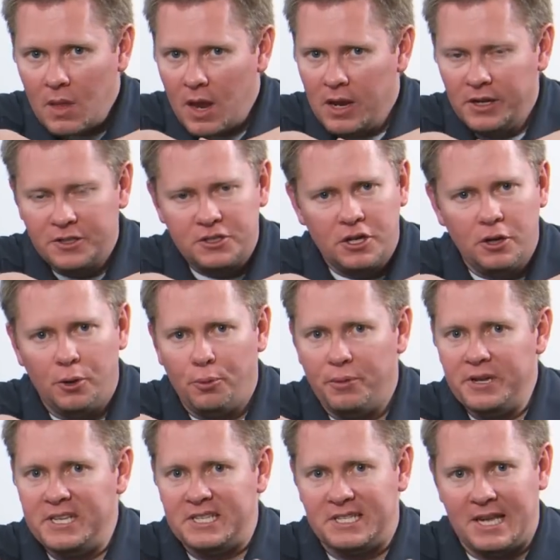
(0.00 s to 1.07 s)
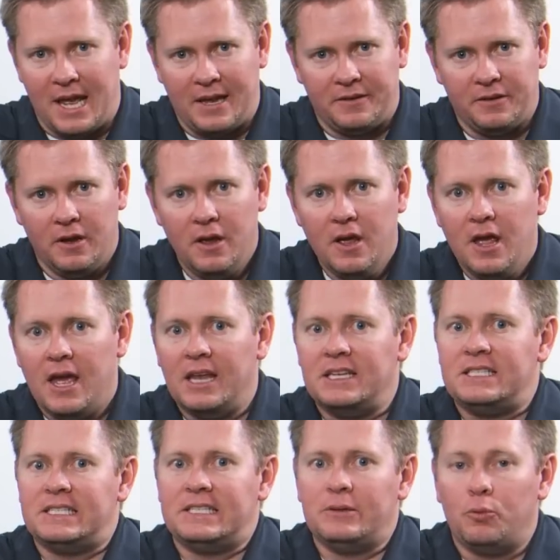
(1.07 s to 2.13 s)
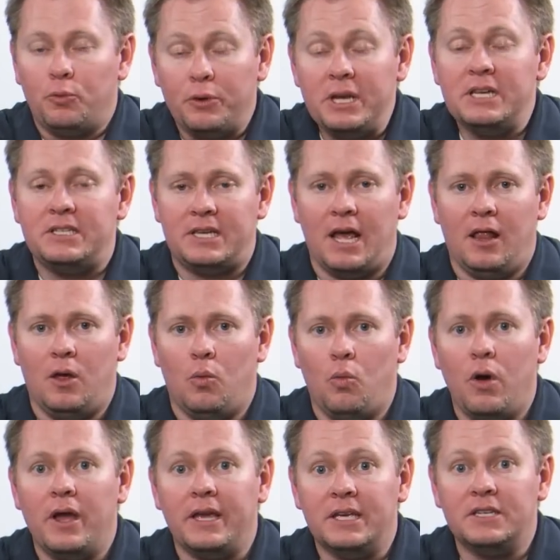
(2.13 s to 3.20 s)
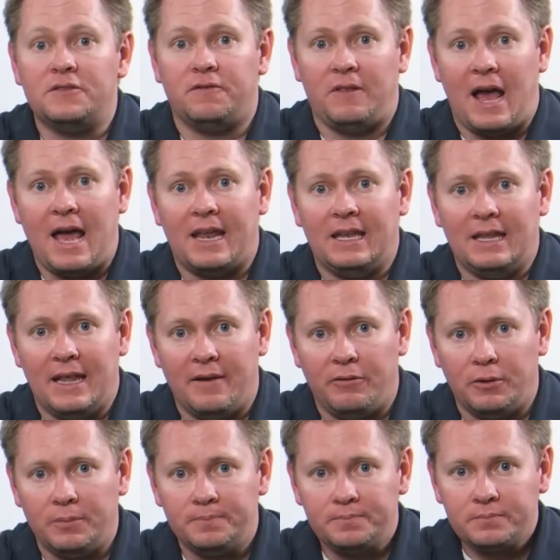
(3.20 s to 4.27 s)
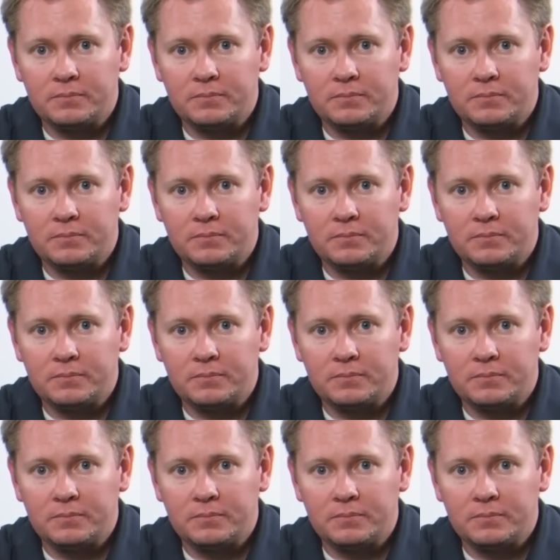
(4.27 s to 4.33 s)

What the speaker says: and it's gonna reset and retell it what is flat and level,